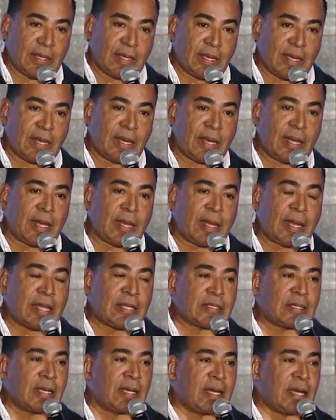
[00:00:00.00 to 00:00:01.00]
And
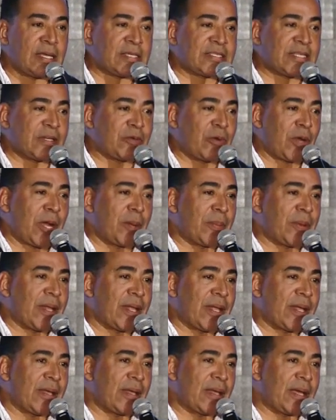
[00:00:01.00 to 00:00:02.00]
I said,
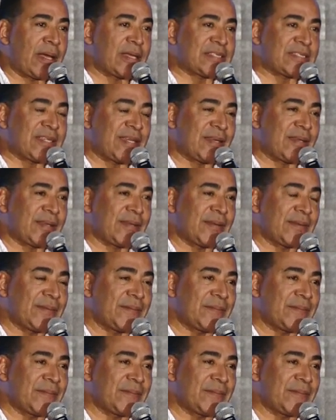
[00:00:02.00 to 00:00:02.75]
Robert, I said,